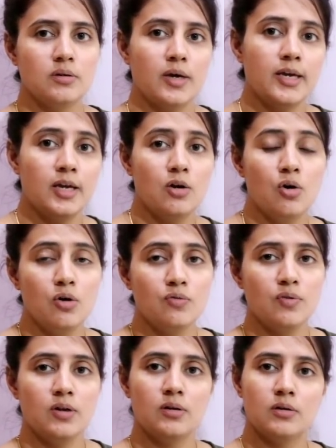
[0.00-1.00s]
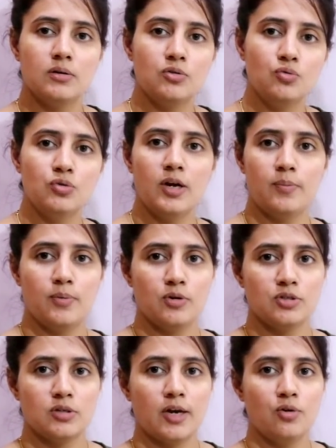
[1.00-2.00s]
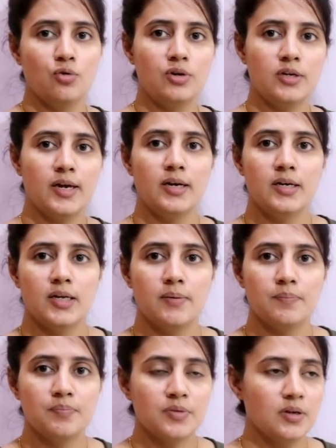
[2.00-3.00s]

I alone will do that project. I don't need any team.